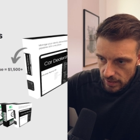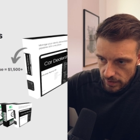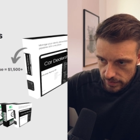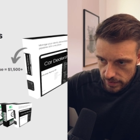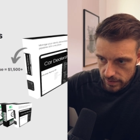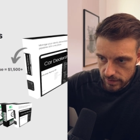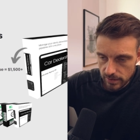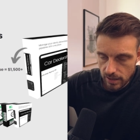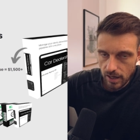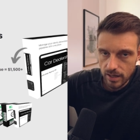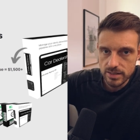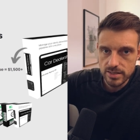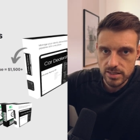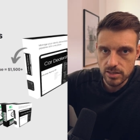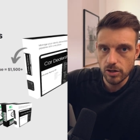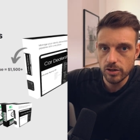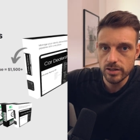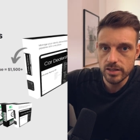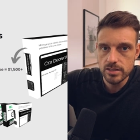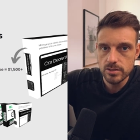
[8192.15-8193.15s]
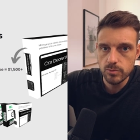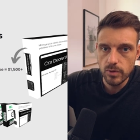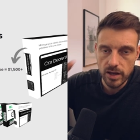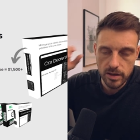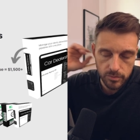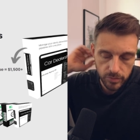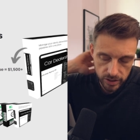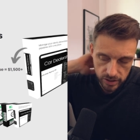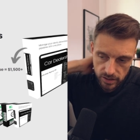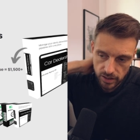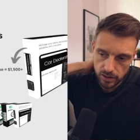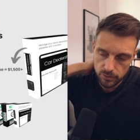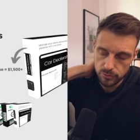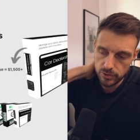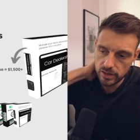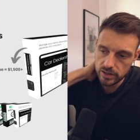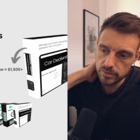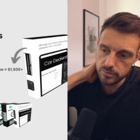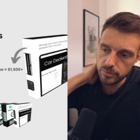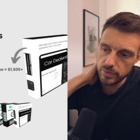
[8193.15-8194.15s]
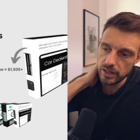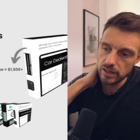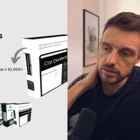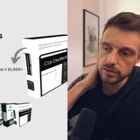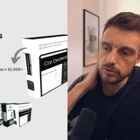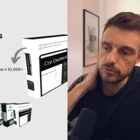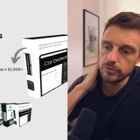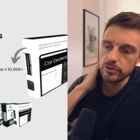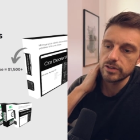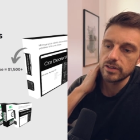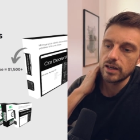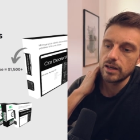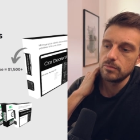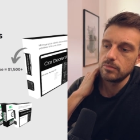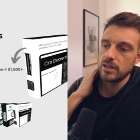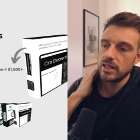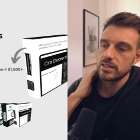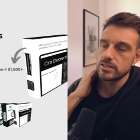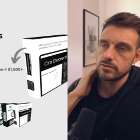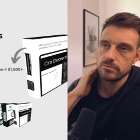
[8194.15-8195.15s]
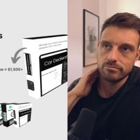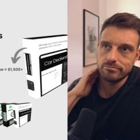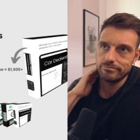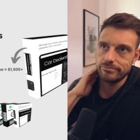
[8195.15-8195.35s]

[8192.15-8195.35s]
did not start this way but I really built over time last